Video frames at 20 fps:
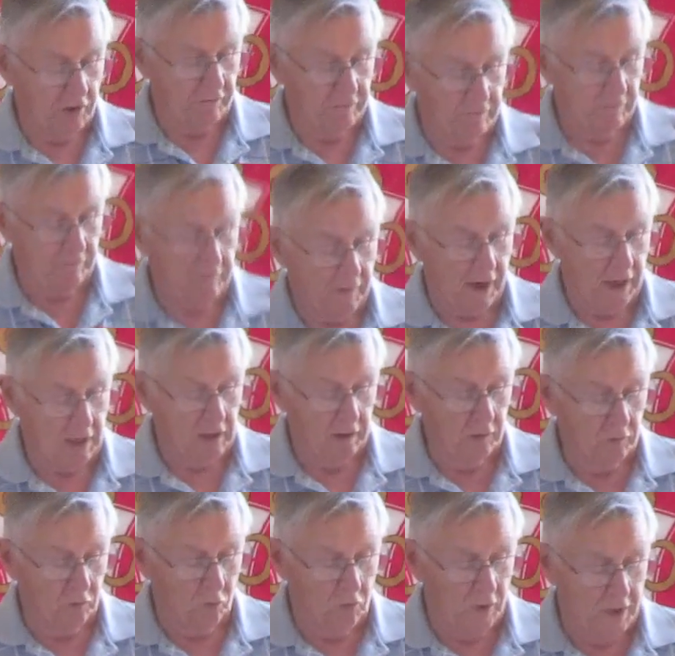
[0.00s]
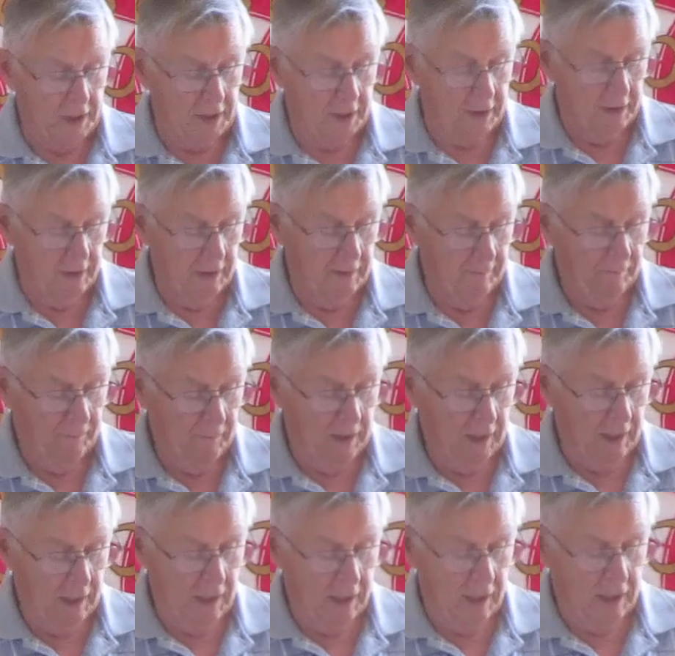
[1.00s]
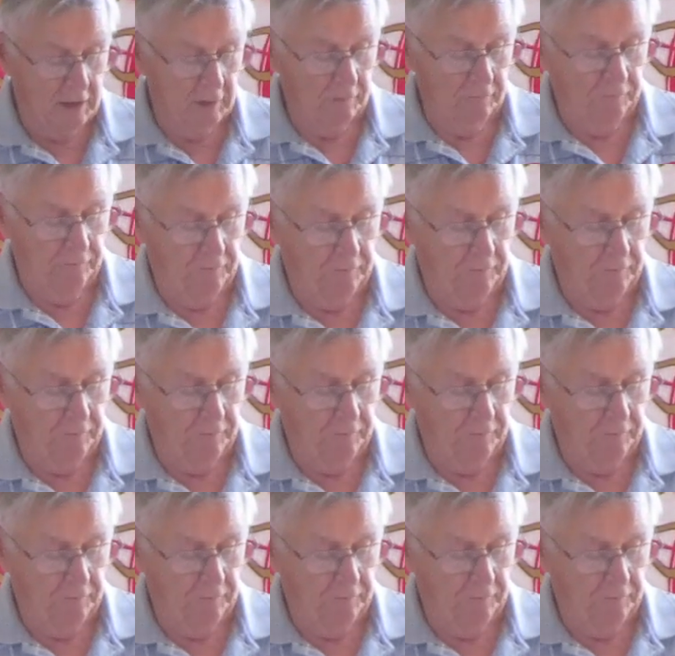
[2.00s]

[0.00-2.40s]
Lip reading: of a violent wind, and it